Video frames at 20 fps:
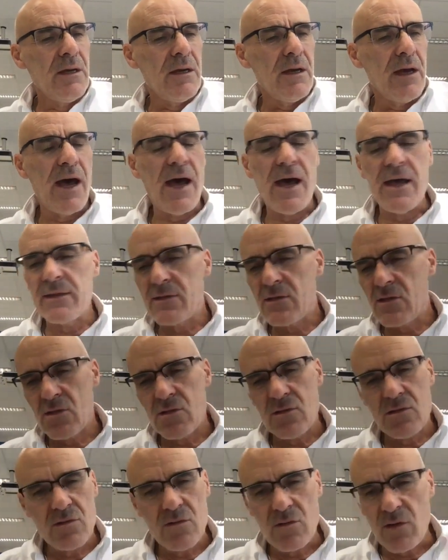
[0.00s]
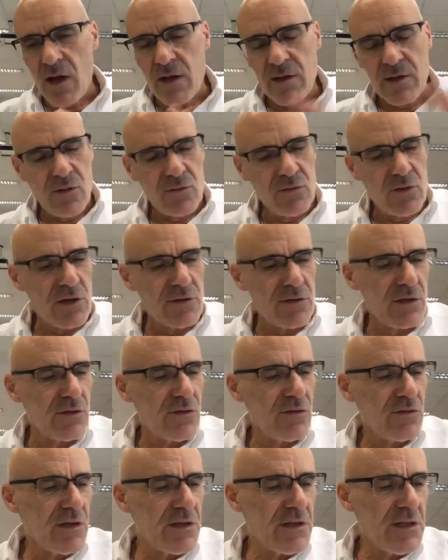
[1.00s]
And I go not
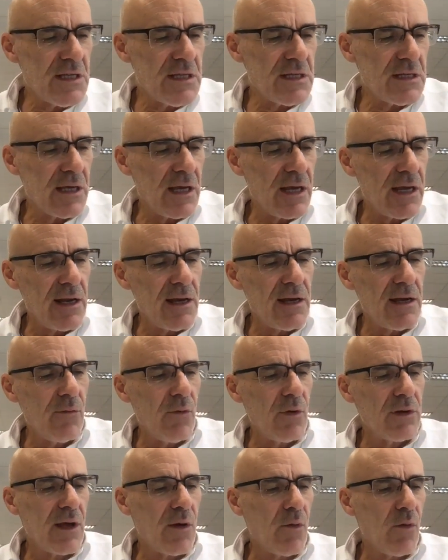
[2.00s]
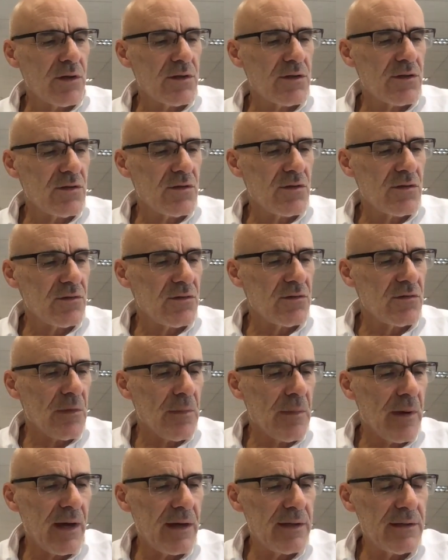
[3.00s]
into the detail. What I want you to
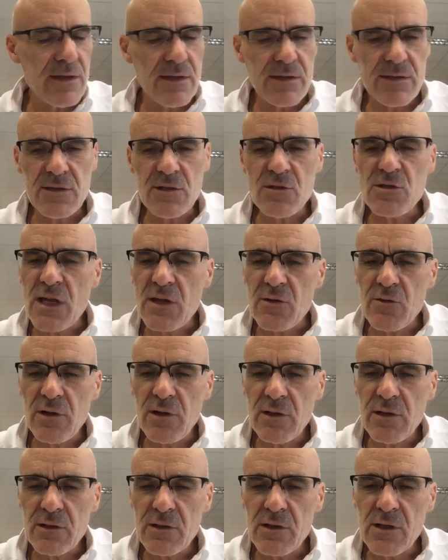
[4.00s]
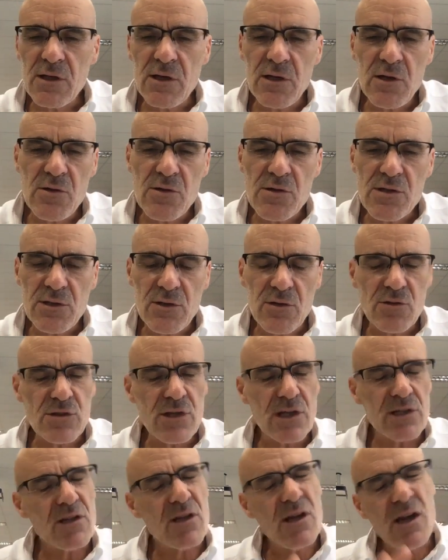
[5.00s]
remind is the general conclusion or
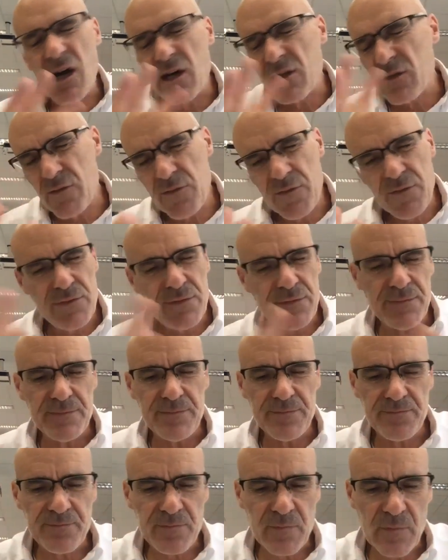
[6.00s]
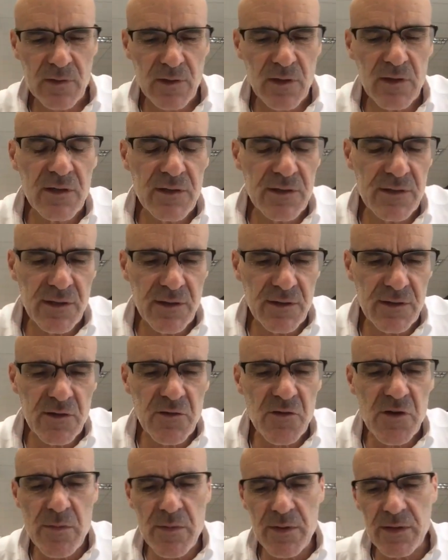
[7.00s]
the kind of
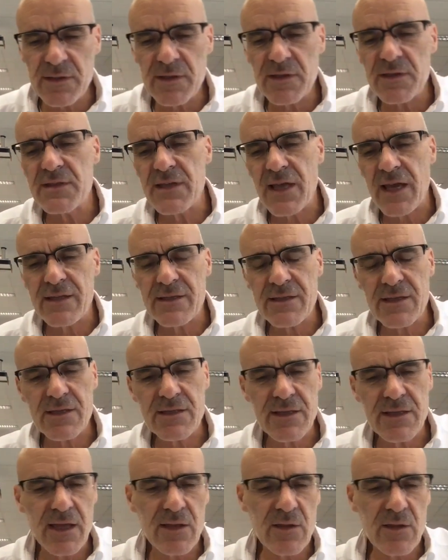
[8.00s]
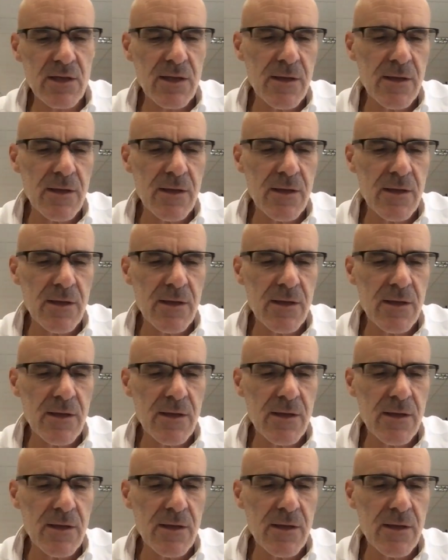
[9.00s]
agreement, consensus that